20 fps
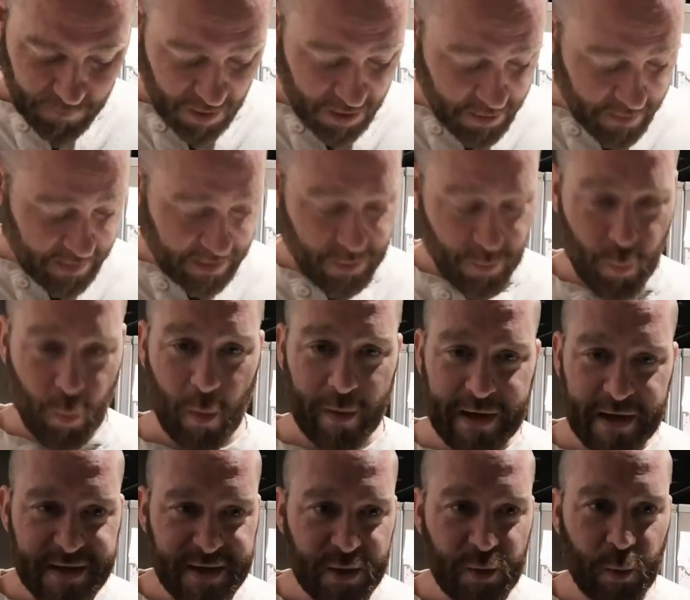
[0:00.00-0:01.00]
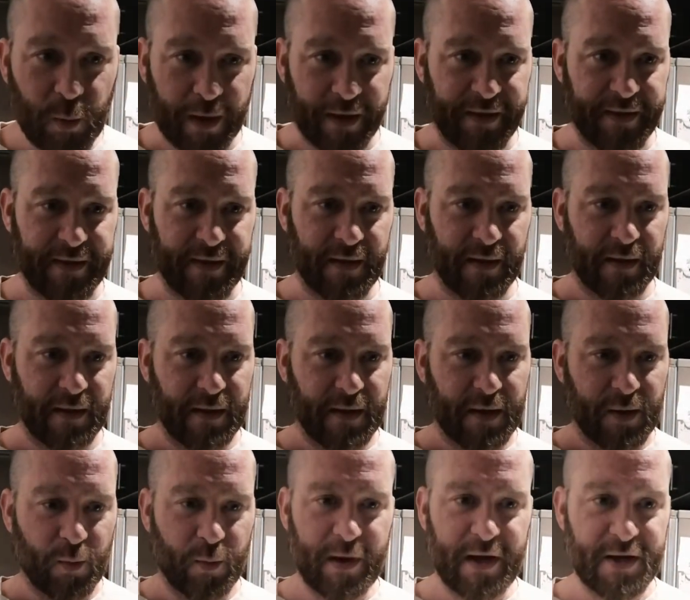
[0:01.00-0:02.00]
you're thinking, what do you do with
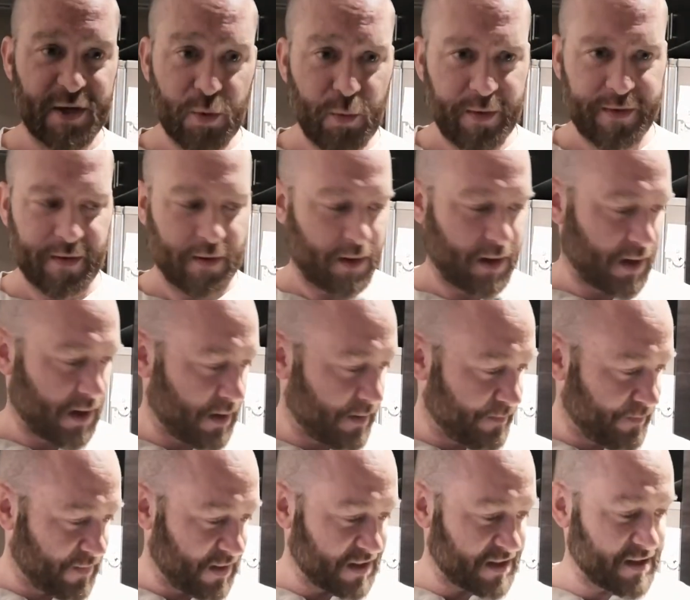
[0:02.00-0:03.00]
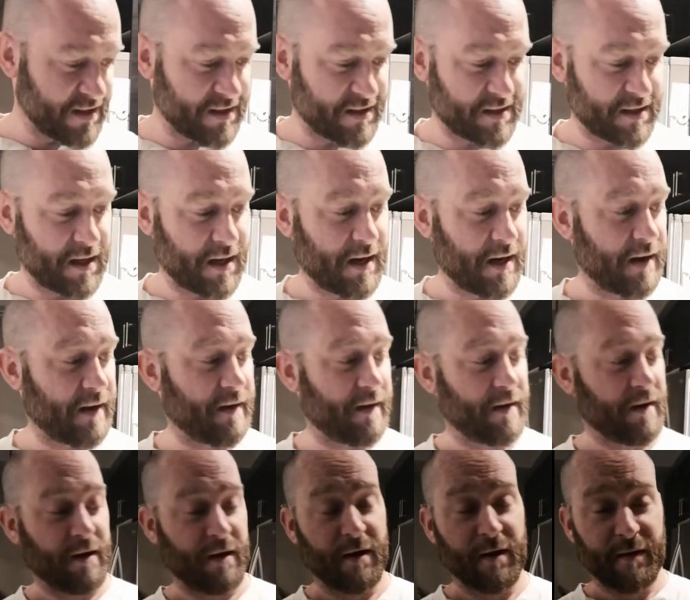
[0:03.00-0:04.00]
What do you do with your? This is
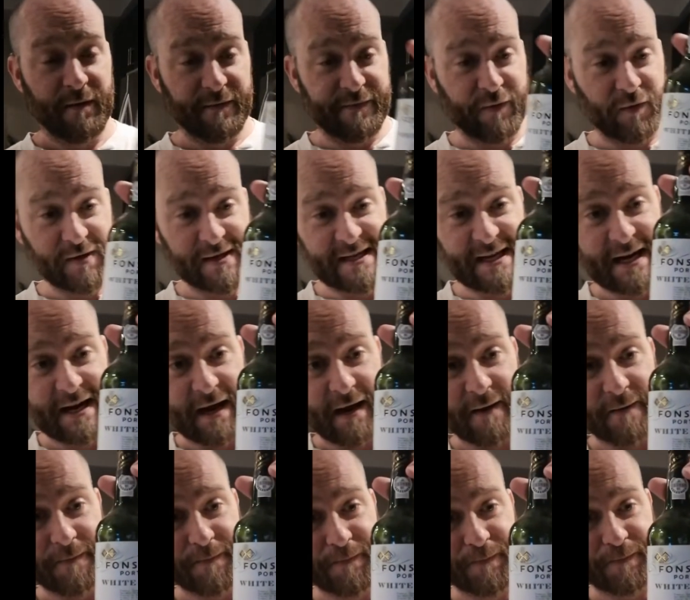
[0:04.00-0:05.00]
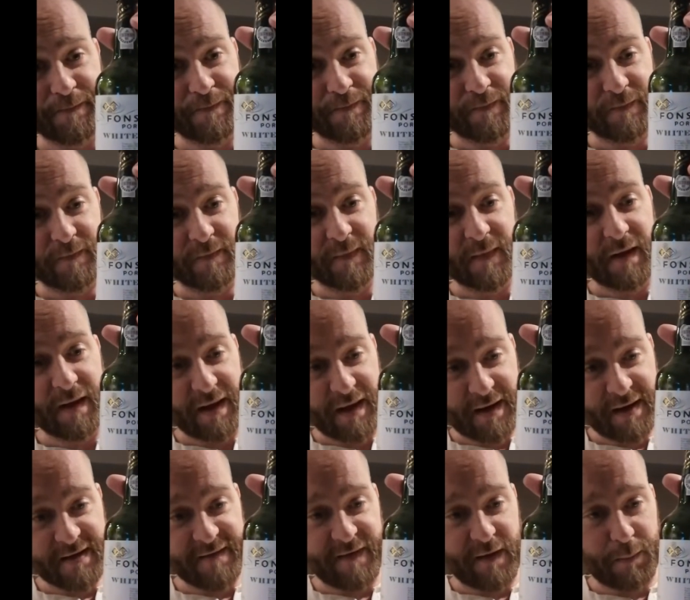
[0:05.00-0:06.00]
Fonseca. It
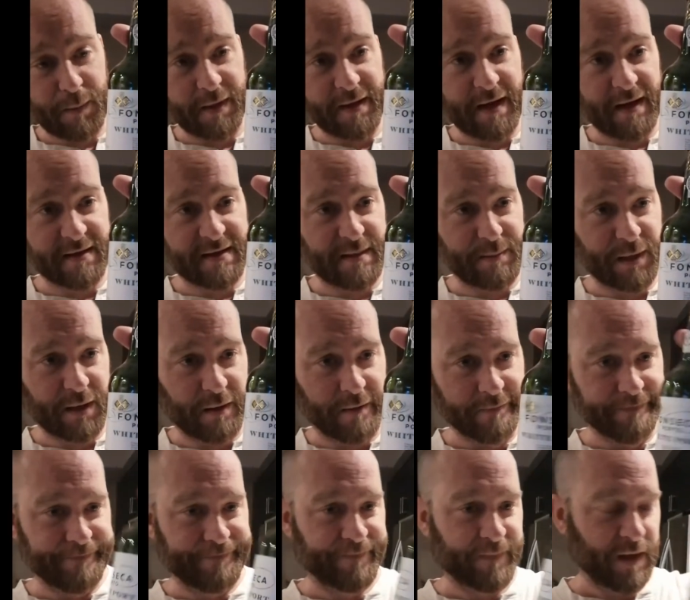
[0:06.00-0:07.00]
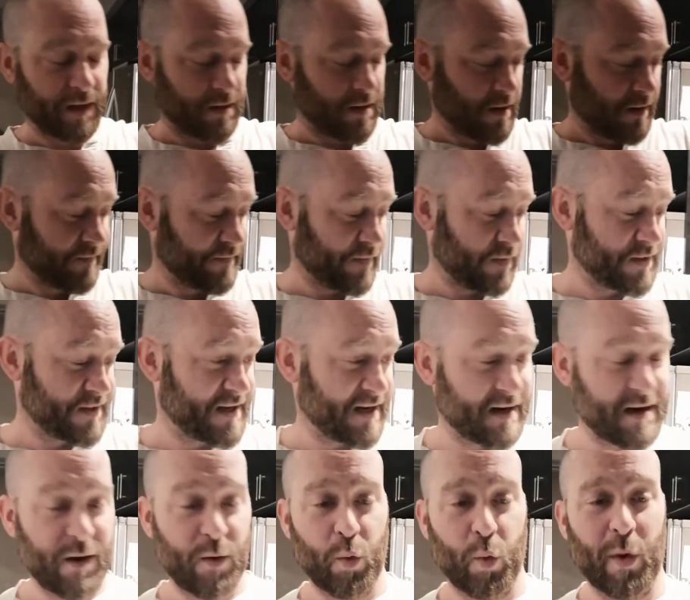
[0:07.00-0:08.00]
is available at the LCBO.
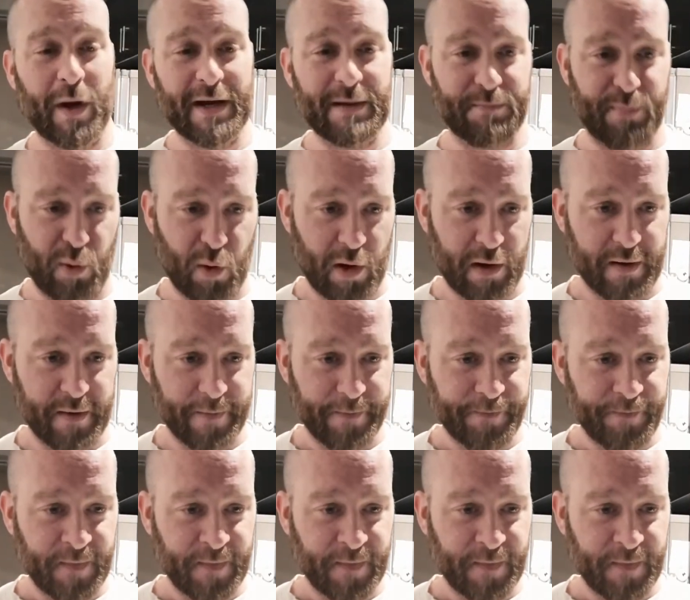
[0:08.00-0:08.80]
Fonseca White Port.